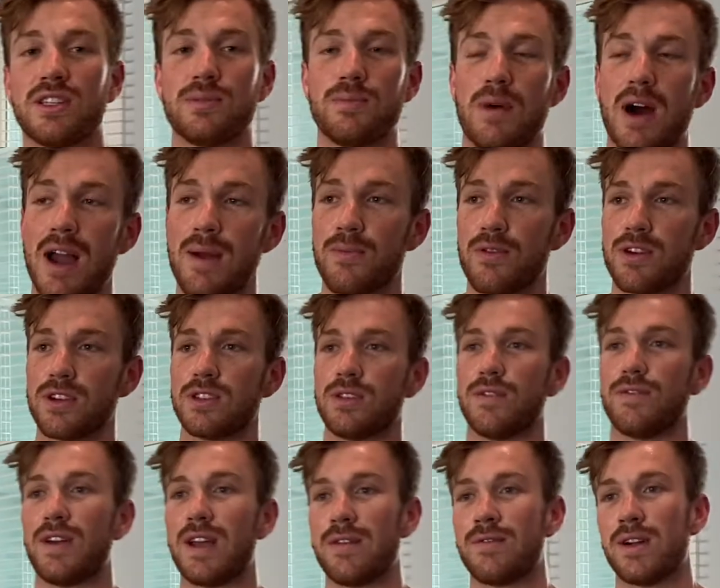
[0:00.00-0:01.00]
my personal
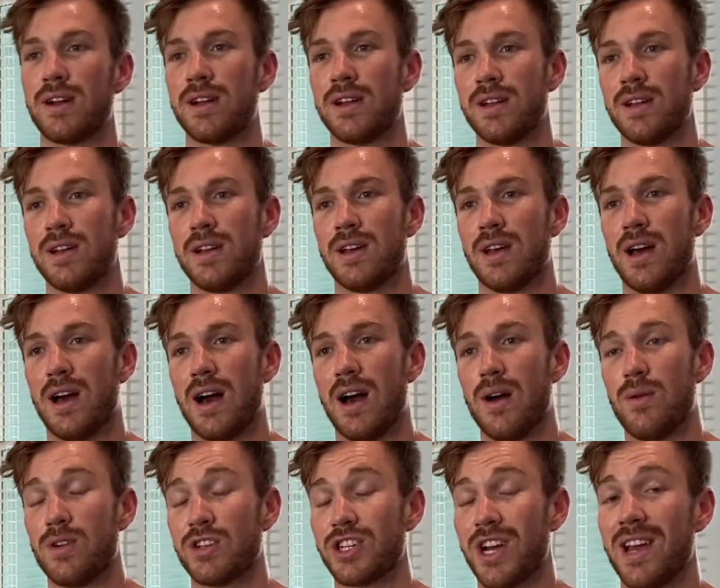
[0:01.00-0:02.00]
favorite,
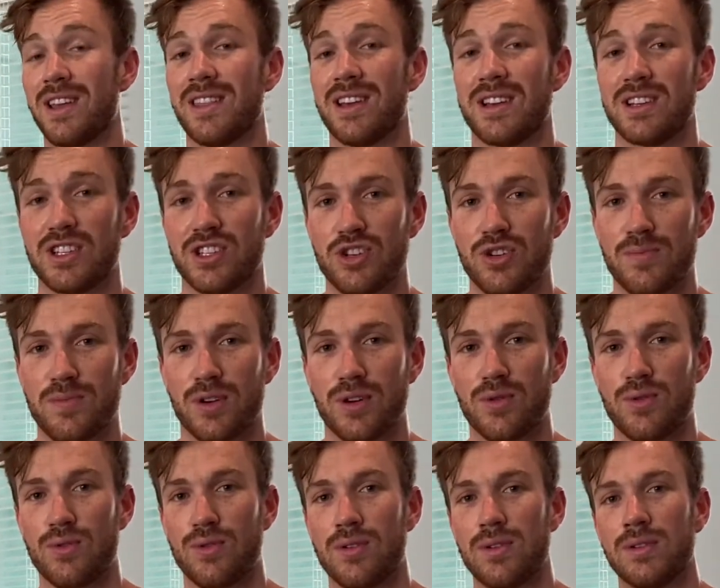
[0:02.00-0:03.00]
which I think is super
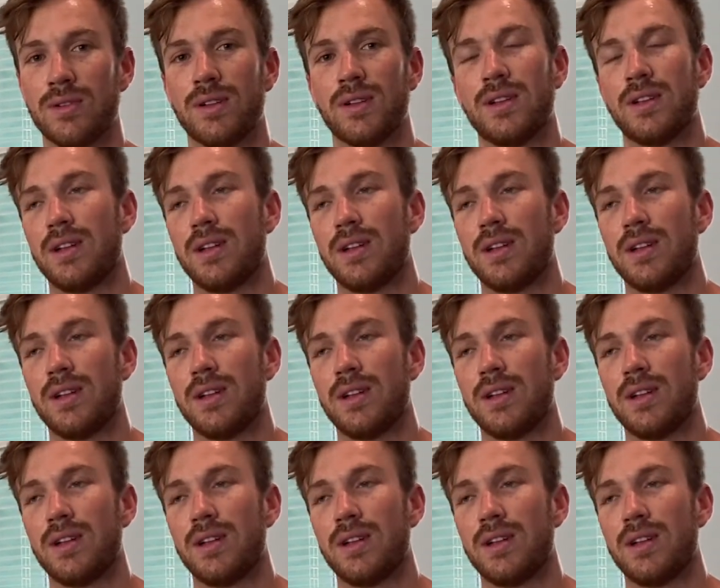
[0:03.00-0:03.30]
cool.